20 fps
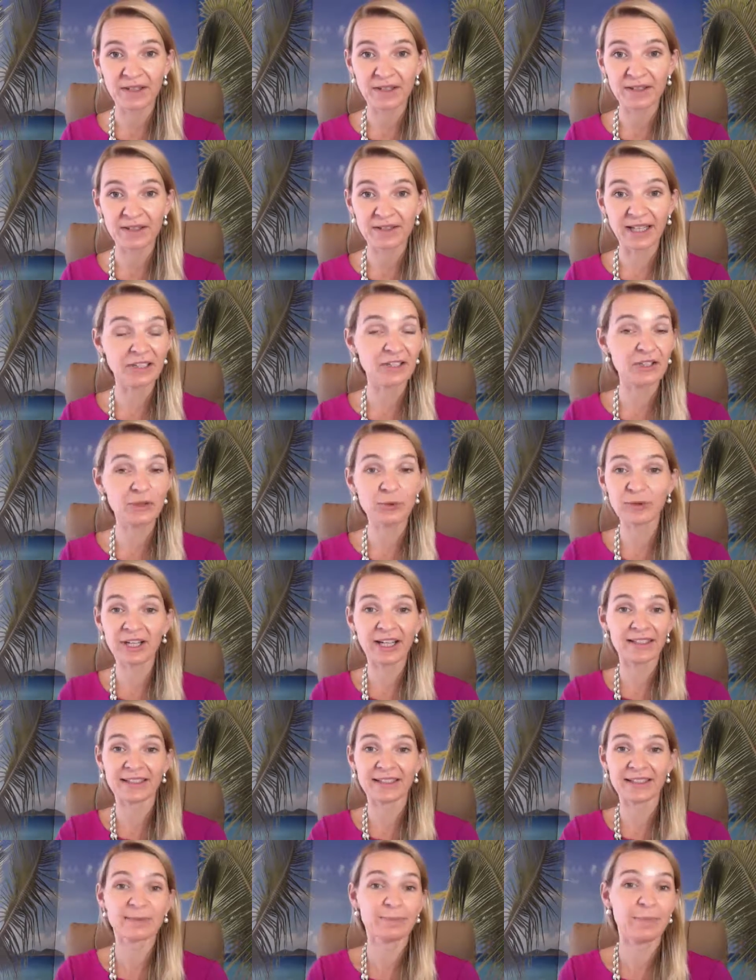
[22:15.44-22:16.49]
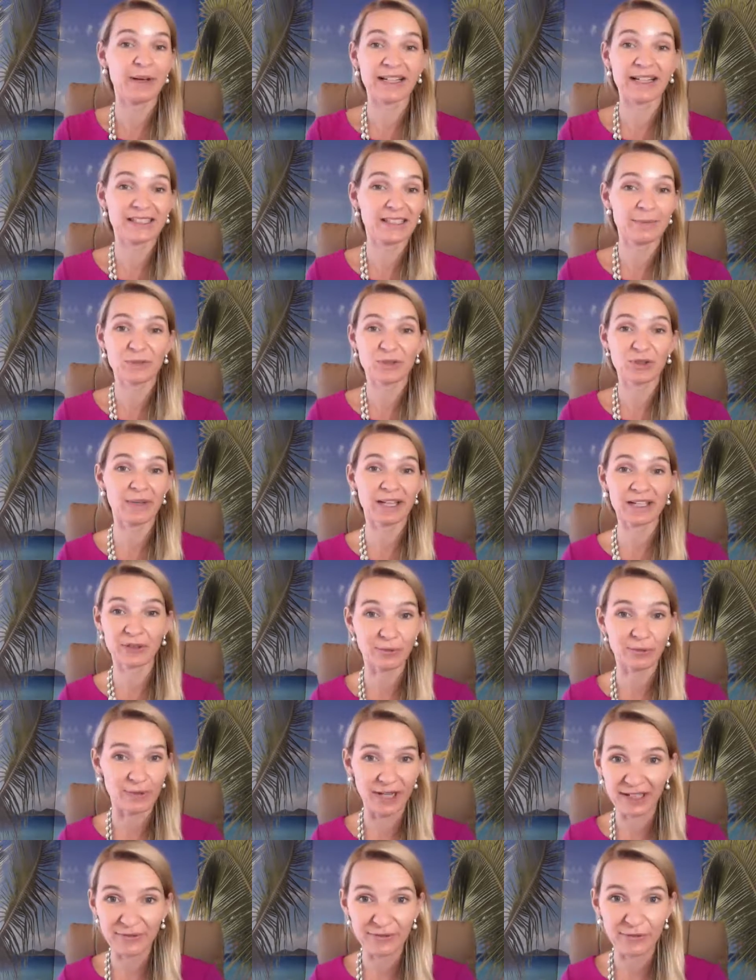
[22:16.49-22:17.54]
then you can't expect him to make you
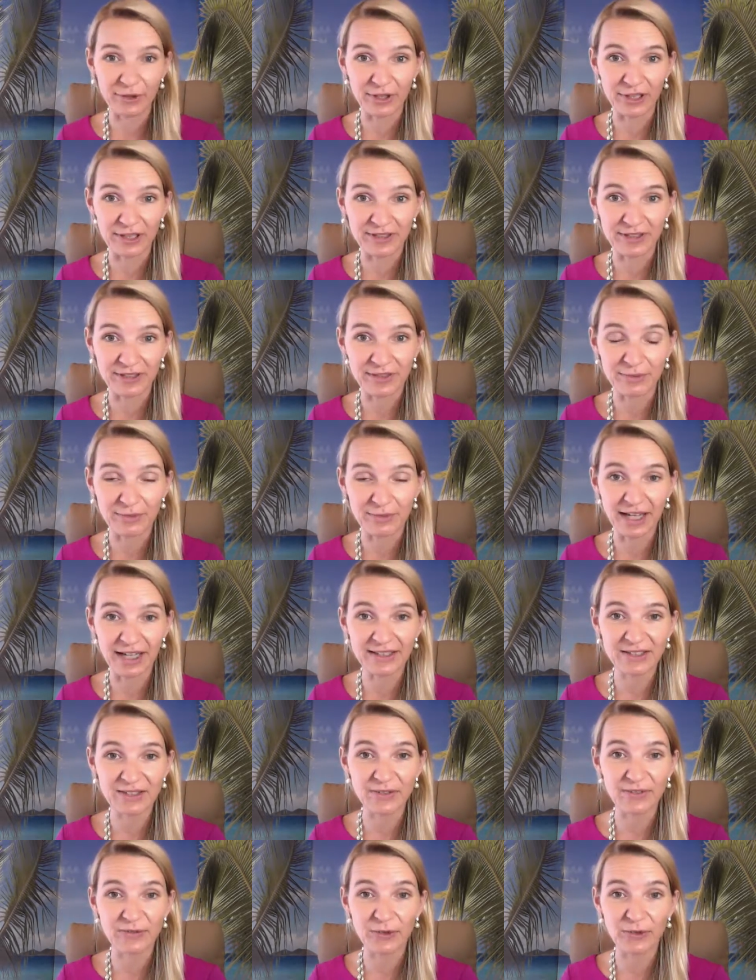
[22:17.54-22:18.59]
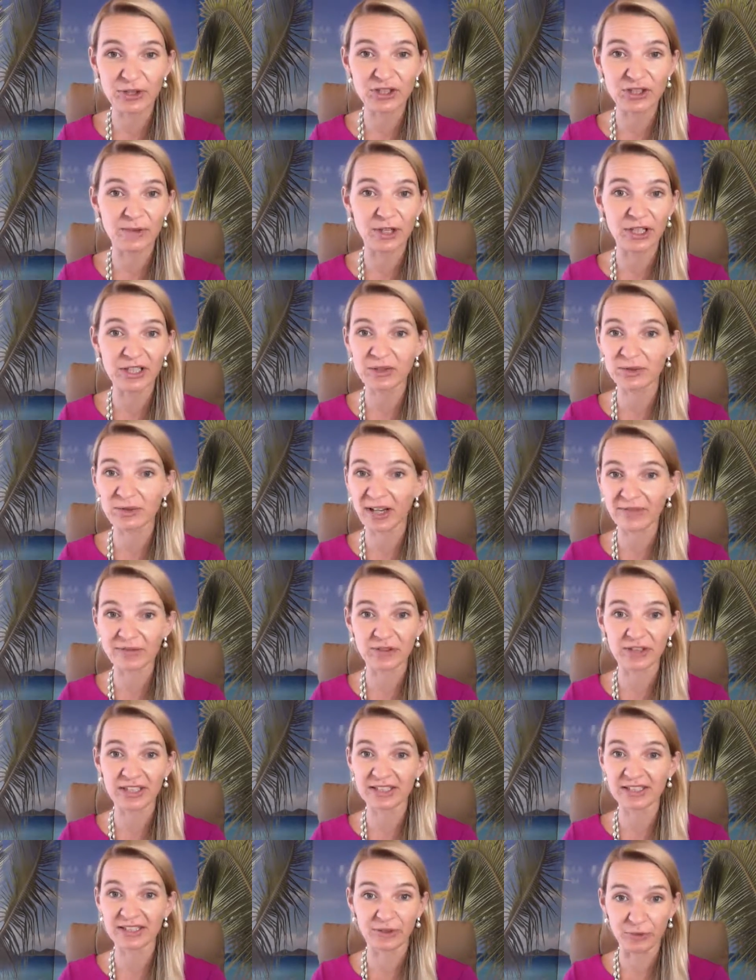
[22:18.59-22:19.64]
right for it, right? So first of all, you have to
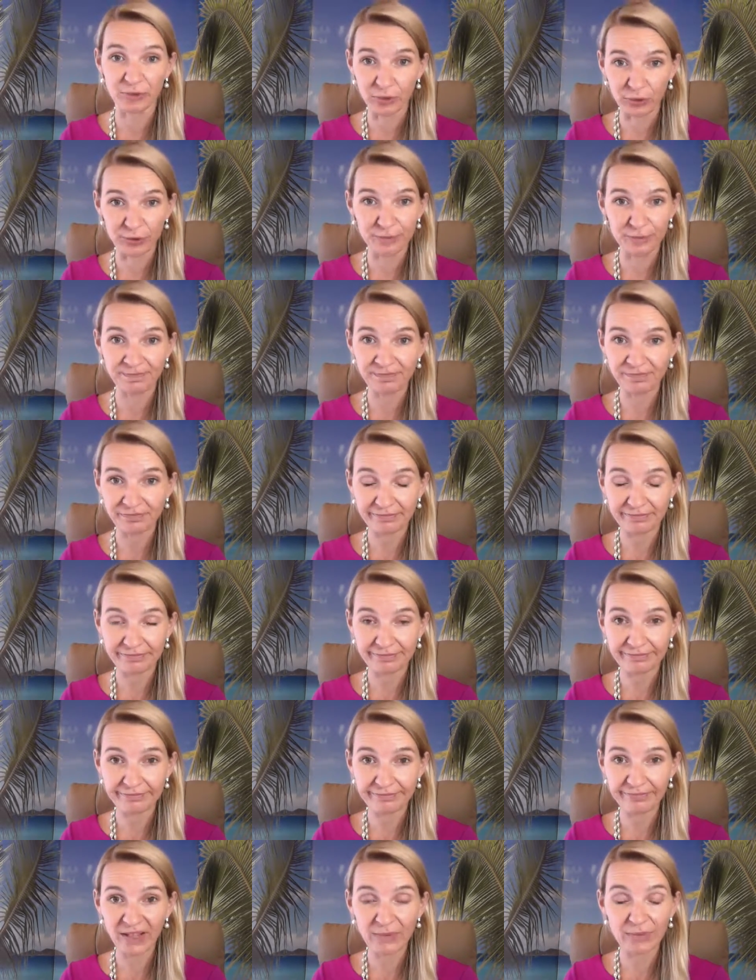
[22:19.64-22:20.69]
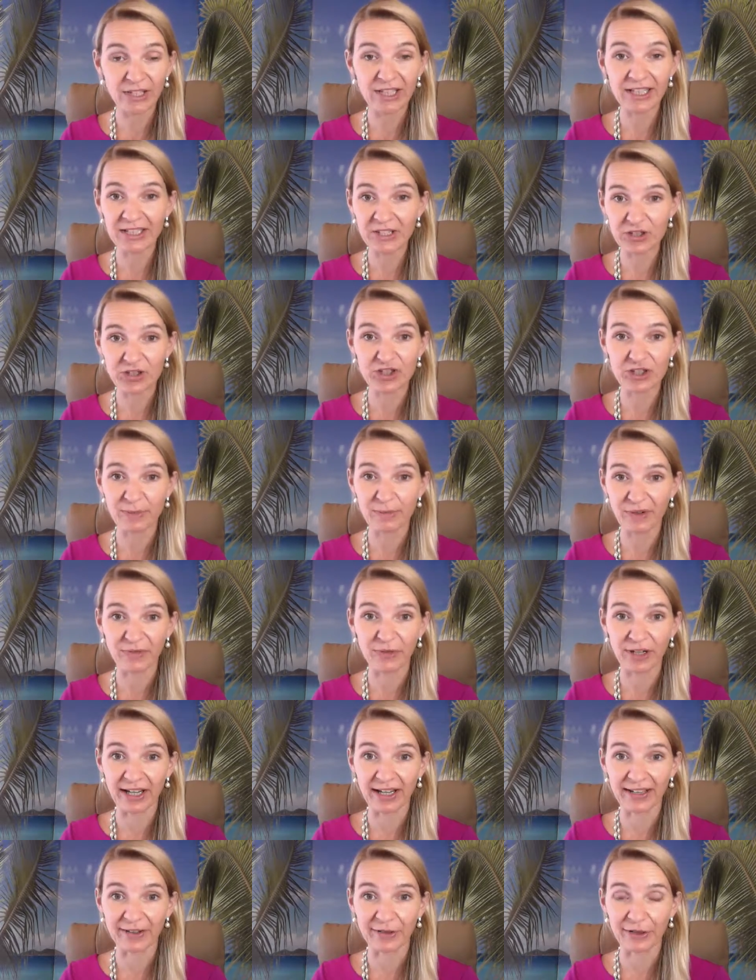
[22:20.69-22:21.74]
heal your own relationship with
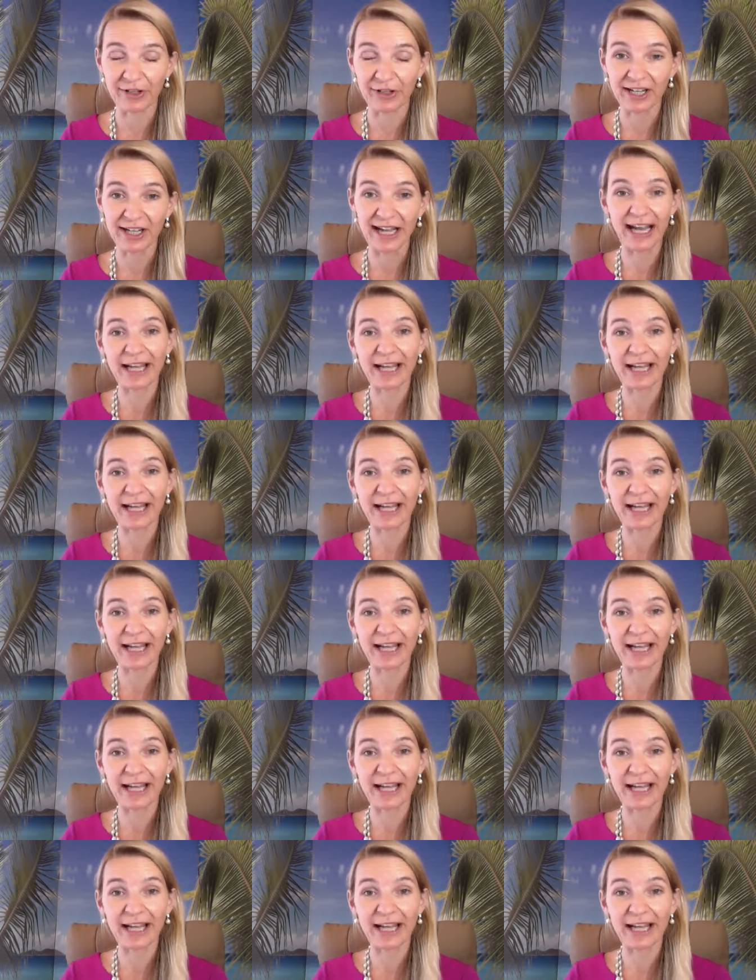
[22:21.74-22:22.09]
your anger.